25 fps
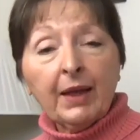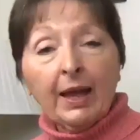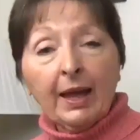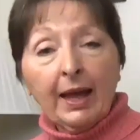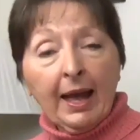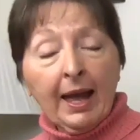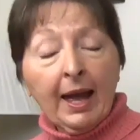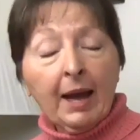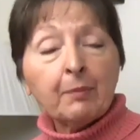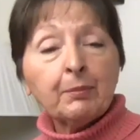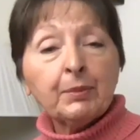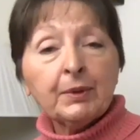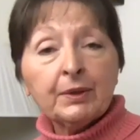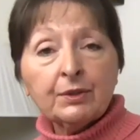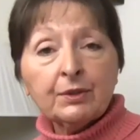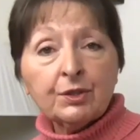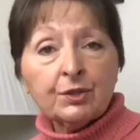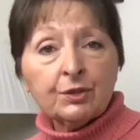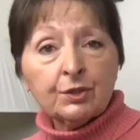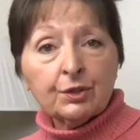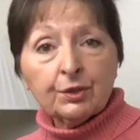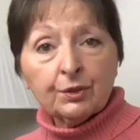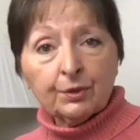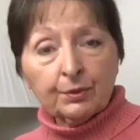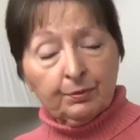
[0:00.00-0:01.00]
happens
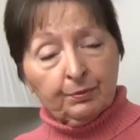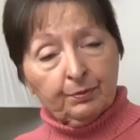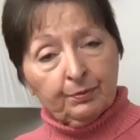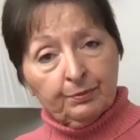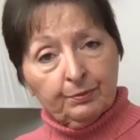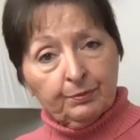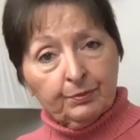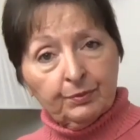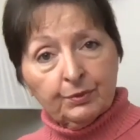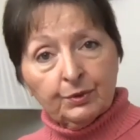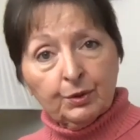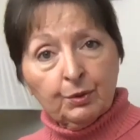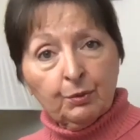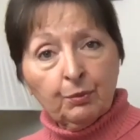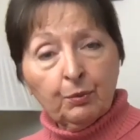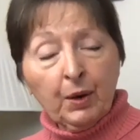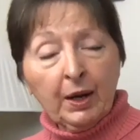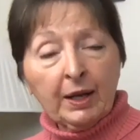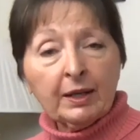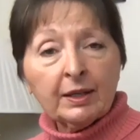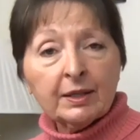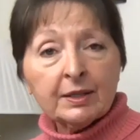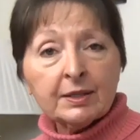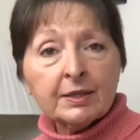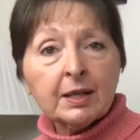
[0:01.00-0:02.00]
to
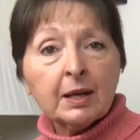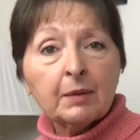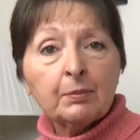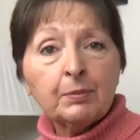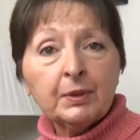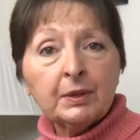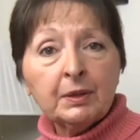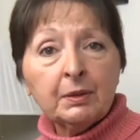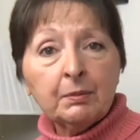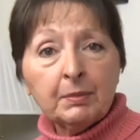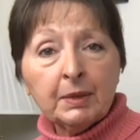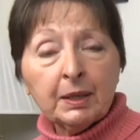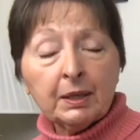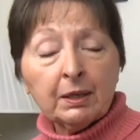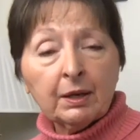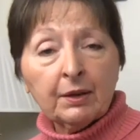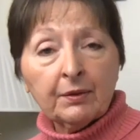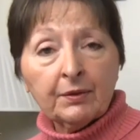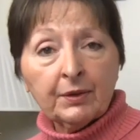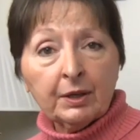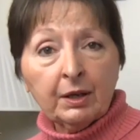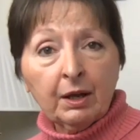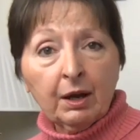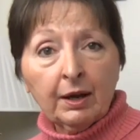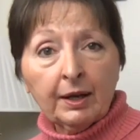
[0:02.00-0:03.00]
wake us up in the middle of
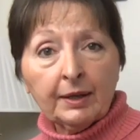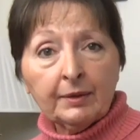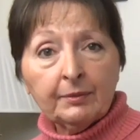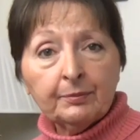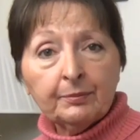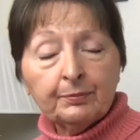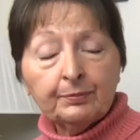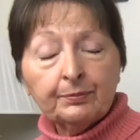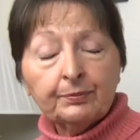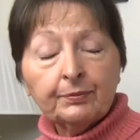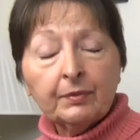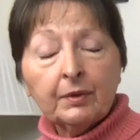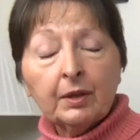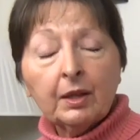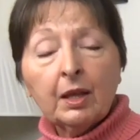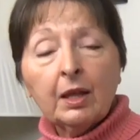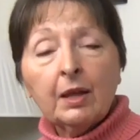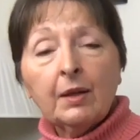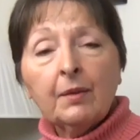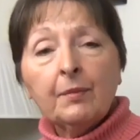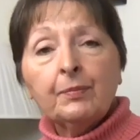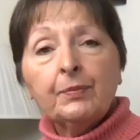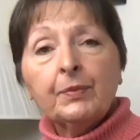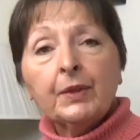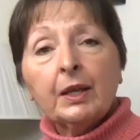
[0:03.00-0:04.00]
the night.
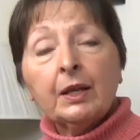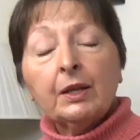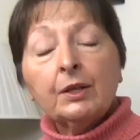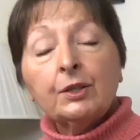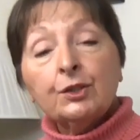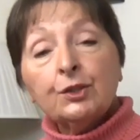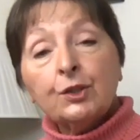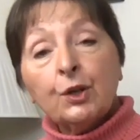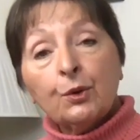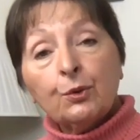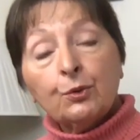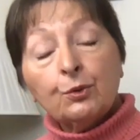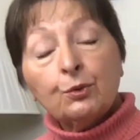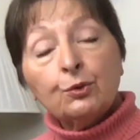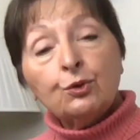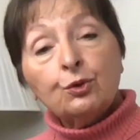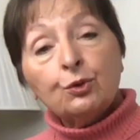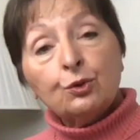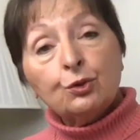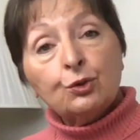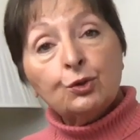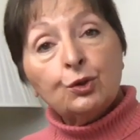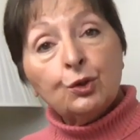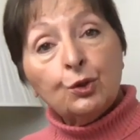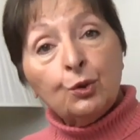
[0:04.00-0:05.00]
So
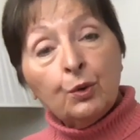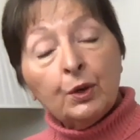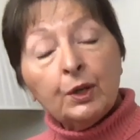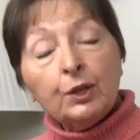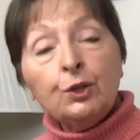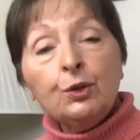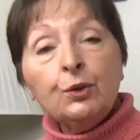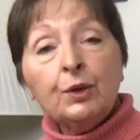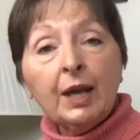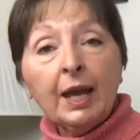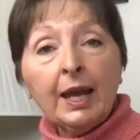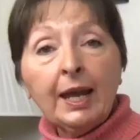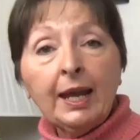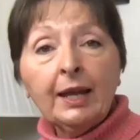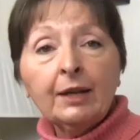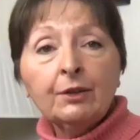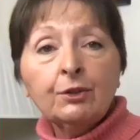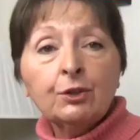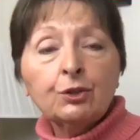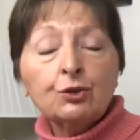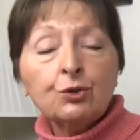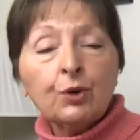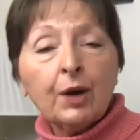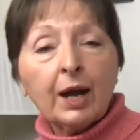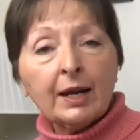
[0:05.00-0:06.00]
do what you can to
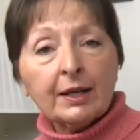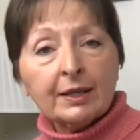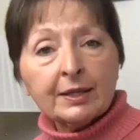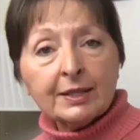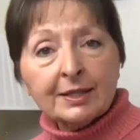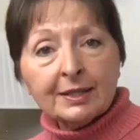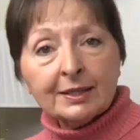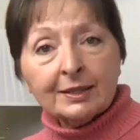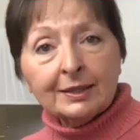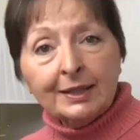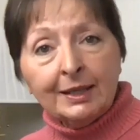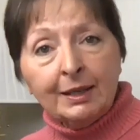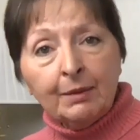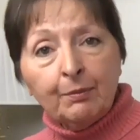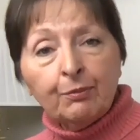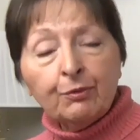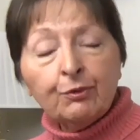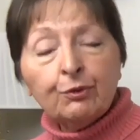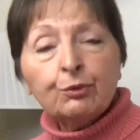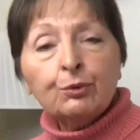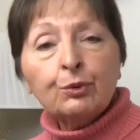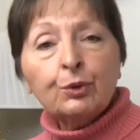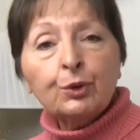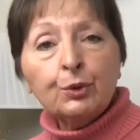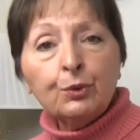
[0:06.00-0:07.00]
try to sleep
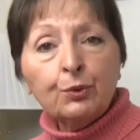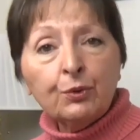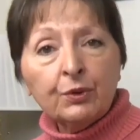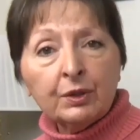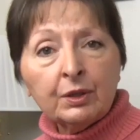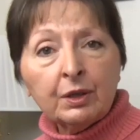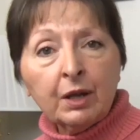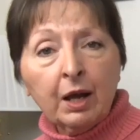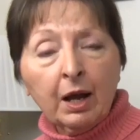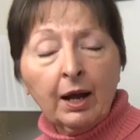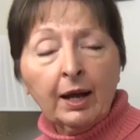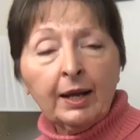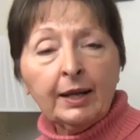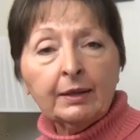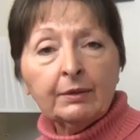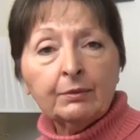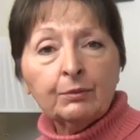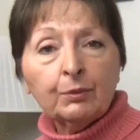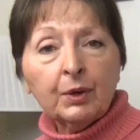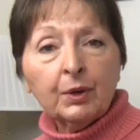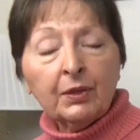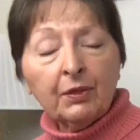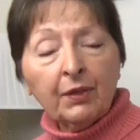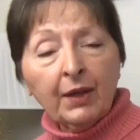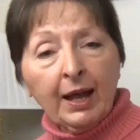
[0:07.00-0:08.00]
through the night
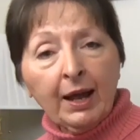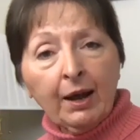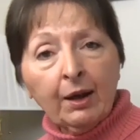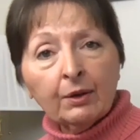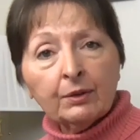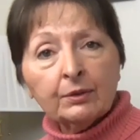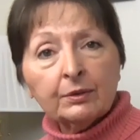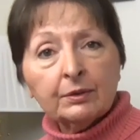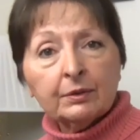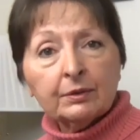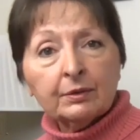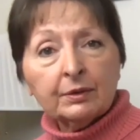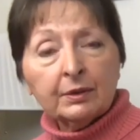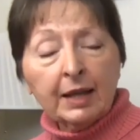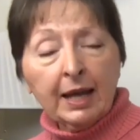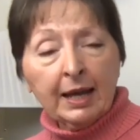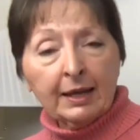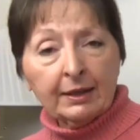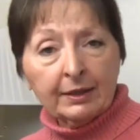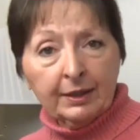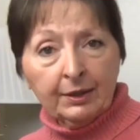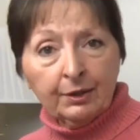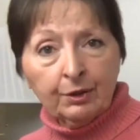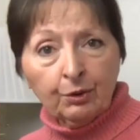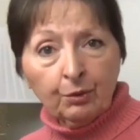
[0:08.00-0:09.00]
without that
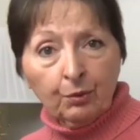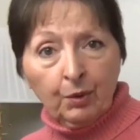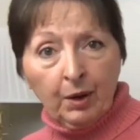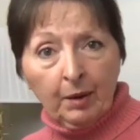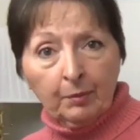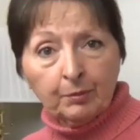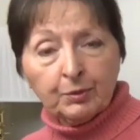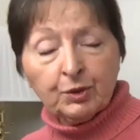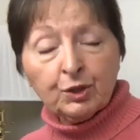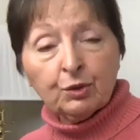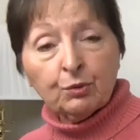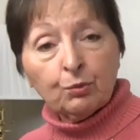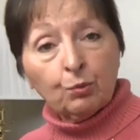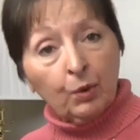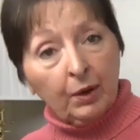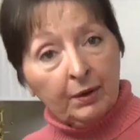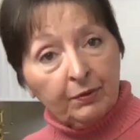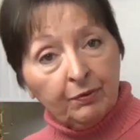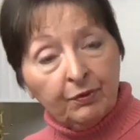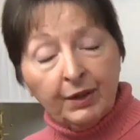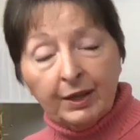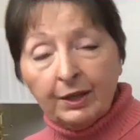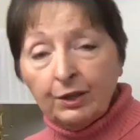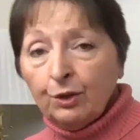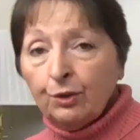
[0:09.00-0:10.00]
interruption. One
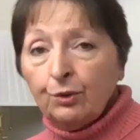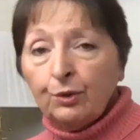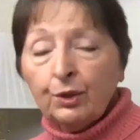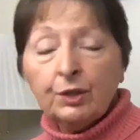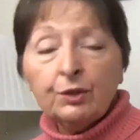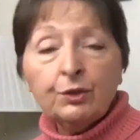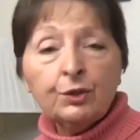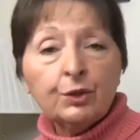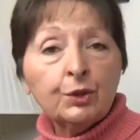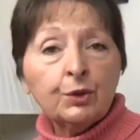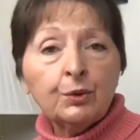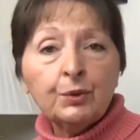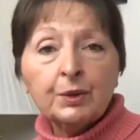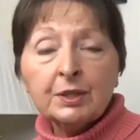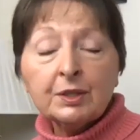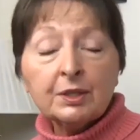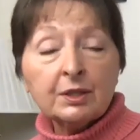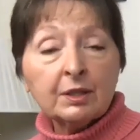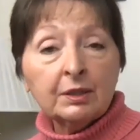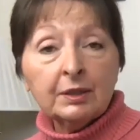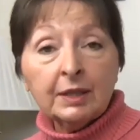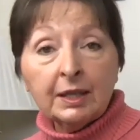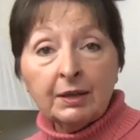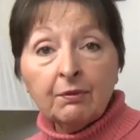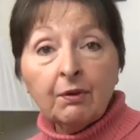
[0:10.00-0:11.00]
thing you can do is
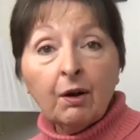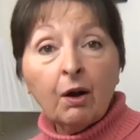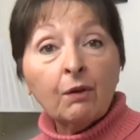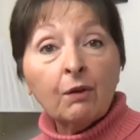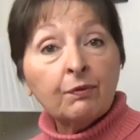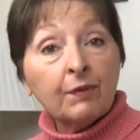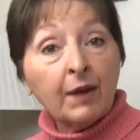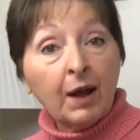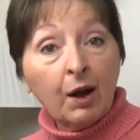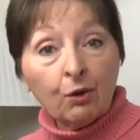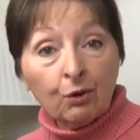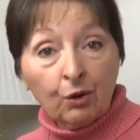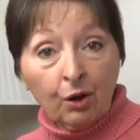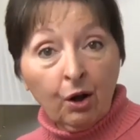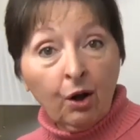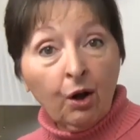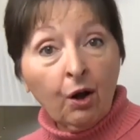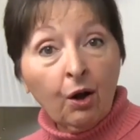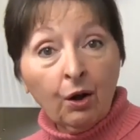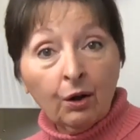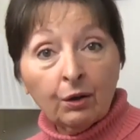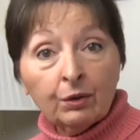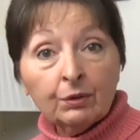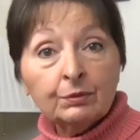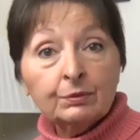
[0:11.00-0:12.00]
to leave off
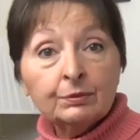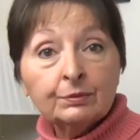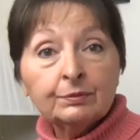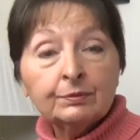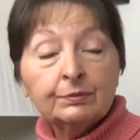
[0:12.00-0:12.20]
alcohol